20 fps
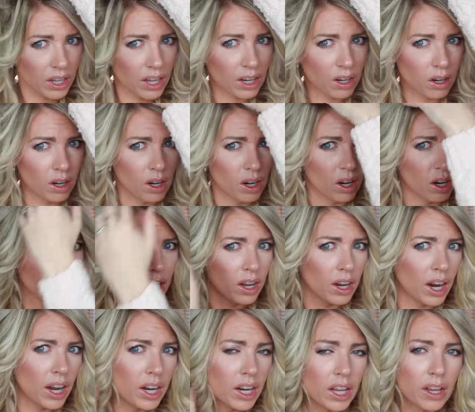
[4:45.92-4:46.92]
It like
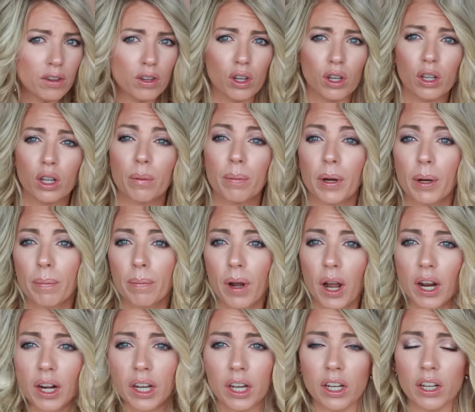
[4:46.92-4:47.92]
kind of gives you a little bit of
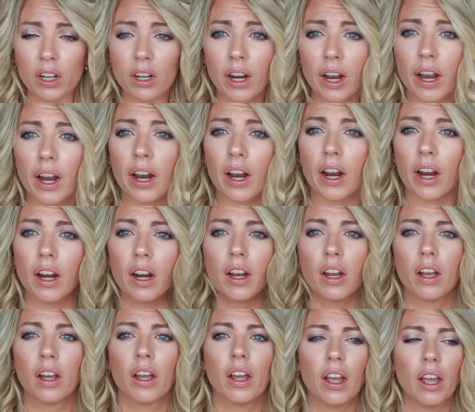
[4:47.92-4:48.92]
body in your hair.
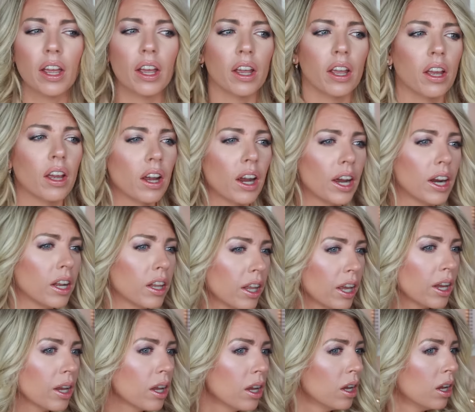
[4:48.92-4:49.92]
It can kind of
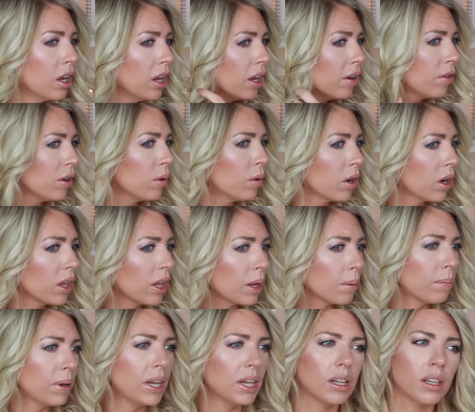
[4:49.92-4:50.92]
like, if you want to
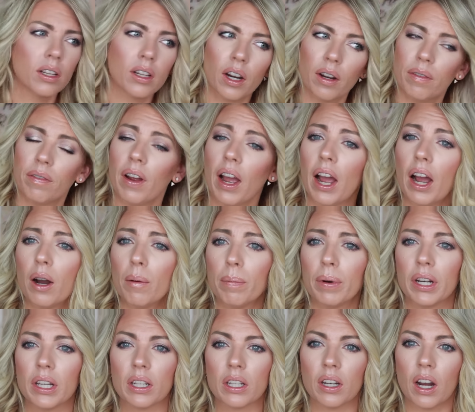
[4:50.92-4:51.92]
like piece stuff out,
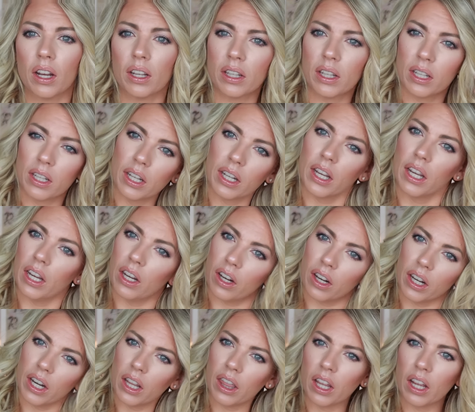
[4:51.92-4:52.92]
but it's not sticky or
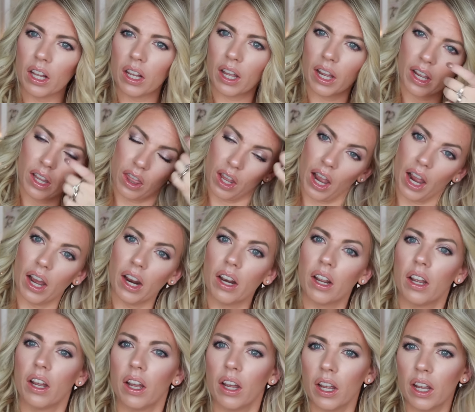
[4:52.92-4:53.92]
anything like that.
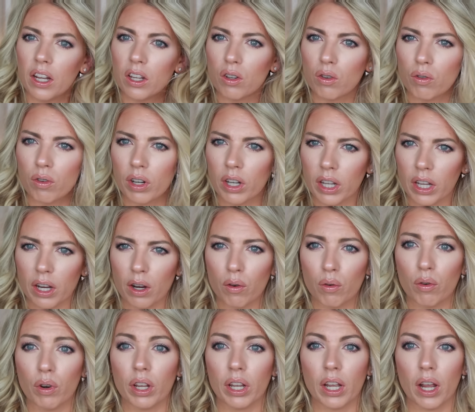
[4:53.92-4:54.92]
It's really,
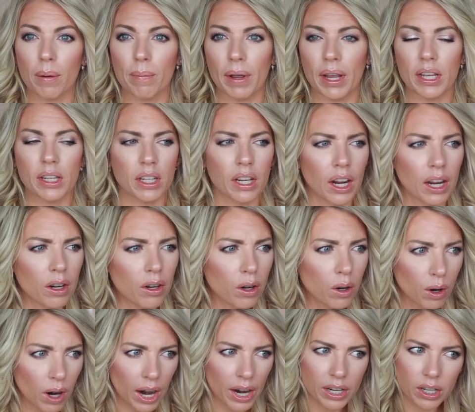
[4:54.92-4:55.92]
really amazing. I don't
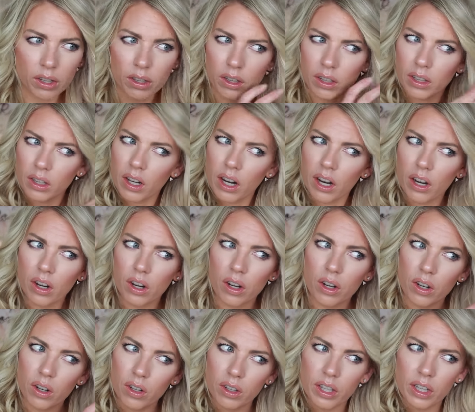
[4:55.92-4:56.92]
know. I didn't
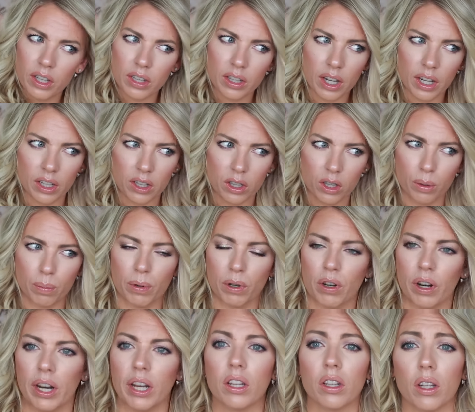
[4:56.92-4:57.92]
curl this side super
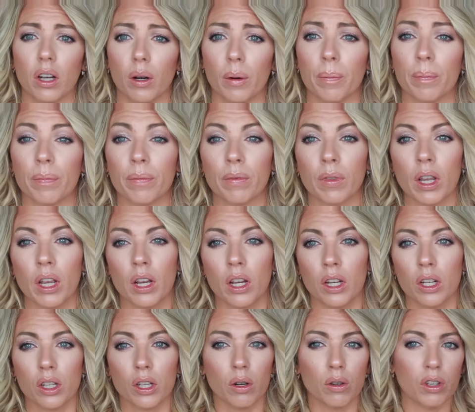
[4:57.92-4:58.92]
great, so
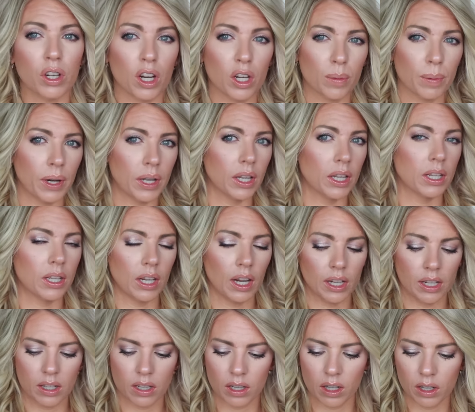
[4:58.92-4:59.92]
don't Don't judge me on this
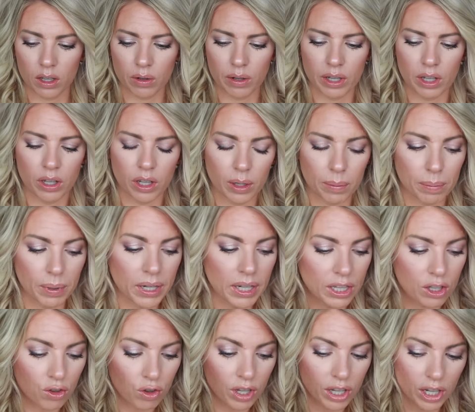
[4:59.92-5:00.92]
side. It's not doing good, but
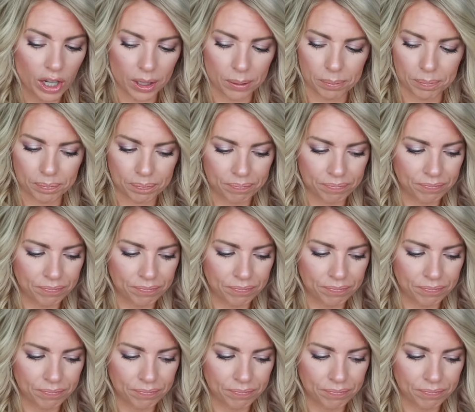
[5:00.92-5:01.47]
it's really good.